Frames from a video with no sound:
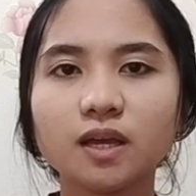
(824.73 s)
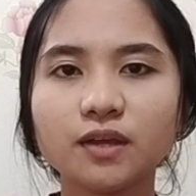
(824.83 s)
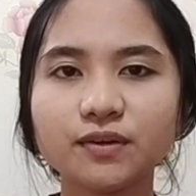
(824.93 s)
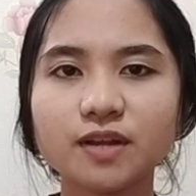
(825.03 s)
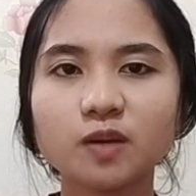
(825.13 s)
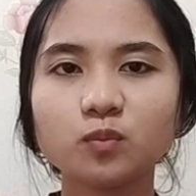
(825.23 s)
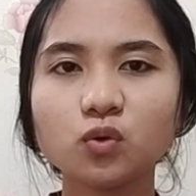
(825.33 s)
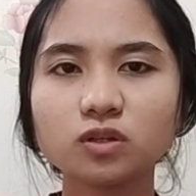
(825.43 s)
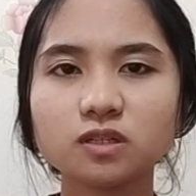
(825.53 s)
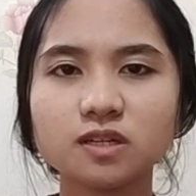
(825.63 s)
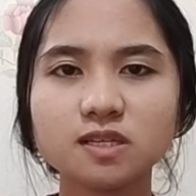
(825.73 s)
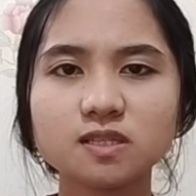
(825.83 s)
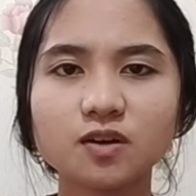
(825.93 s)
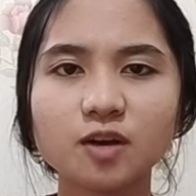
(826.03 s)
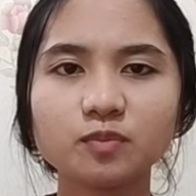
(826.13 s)
In that book, they
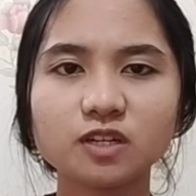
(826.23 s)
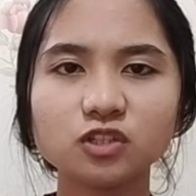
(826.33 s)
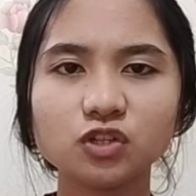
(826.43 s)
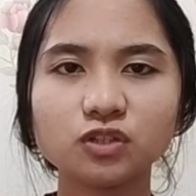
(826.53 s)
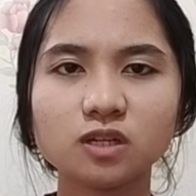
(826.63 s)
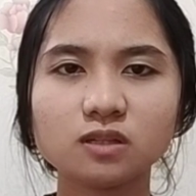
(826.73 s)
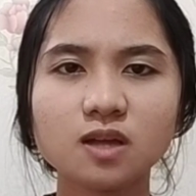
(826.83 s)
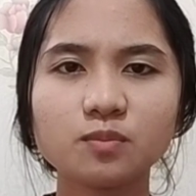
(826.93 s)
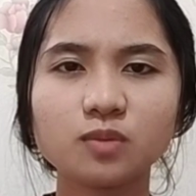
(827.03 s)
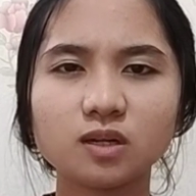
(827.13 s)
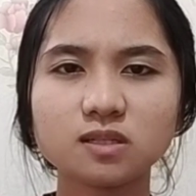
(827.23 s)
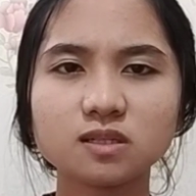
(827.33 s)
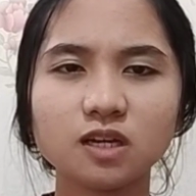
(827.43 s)
describe rational numbers,